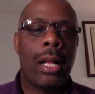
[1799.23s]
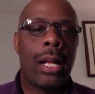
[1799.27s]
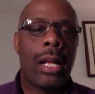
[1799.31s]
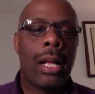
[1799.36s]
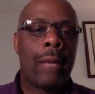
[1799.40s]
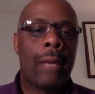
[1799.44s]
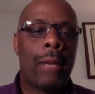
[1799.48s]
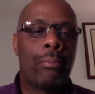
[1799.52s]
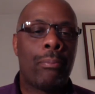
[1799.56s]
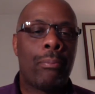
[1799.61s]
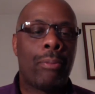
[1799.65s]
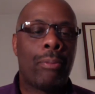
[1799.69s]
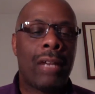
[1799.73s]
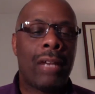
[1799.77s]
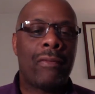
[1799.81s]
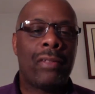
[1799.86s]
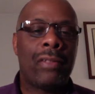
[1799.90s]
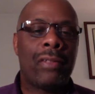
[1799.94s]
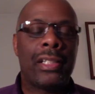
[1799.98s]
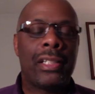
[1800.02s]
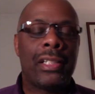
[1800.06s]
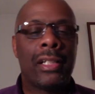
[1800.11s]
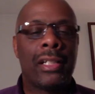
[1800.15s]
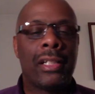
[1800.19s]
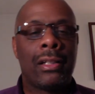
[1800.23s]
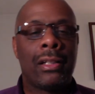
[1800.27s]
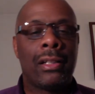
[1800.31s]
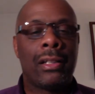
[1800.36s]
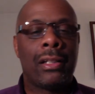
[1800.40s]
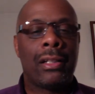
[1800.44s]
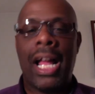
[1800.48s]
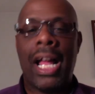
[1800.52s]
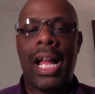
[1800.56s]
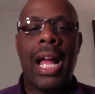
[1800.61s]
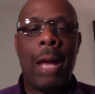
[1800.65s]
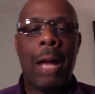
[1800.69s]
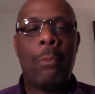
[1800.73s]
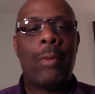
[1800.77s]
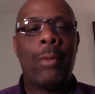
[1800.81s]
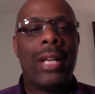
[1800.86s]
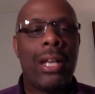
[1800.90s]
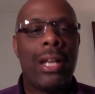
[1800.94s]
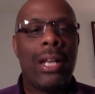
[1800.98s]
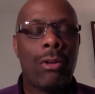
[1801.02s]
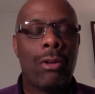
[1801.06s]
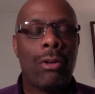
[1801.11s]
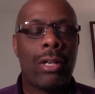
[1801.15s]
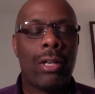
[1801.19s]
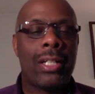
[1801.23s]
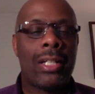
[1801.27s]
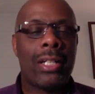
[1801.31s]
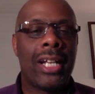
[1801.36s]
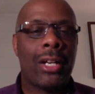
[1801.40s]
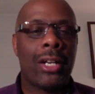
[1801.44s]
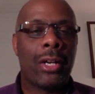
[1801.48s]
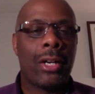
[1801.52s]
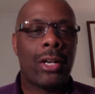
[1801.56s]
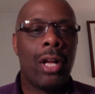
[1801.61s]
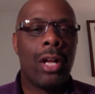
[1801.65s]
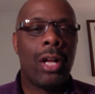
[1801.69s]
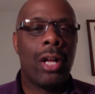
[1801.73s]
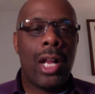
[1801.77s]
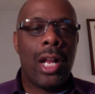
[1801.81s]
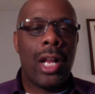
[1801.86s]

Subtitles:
at breakfast to the time we go to dinner.